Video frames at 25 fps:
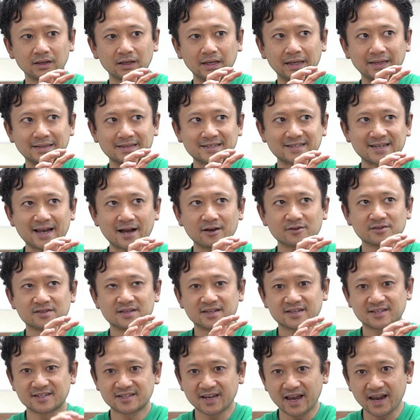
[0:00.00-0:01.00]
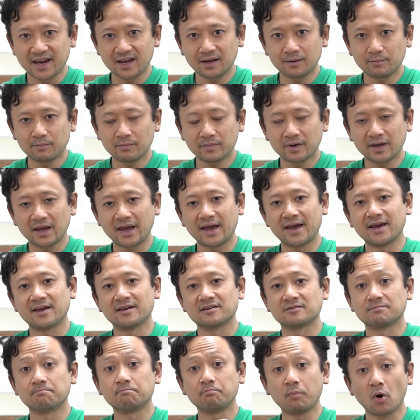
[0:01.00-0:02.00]
it sounds the same
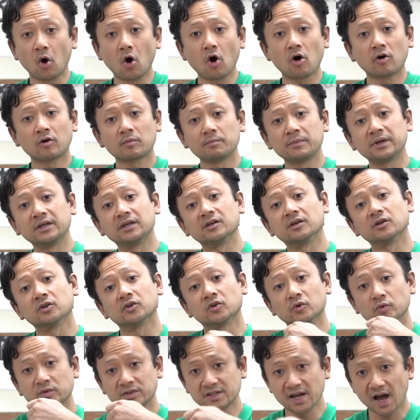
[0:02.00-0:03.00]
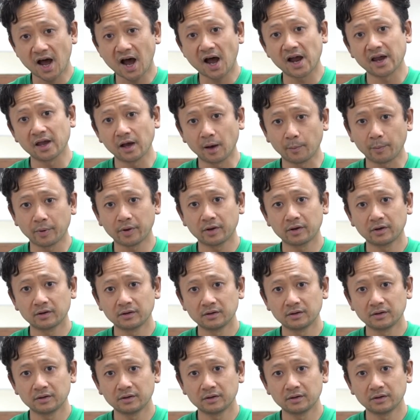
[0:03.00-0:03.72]
as Bong, meaning to tie up.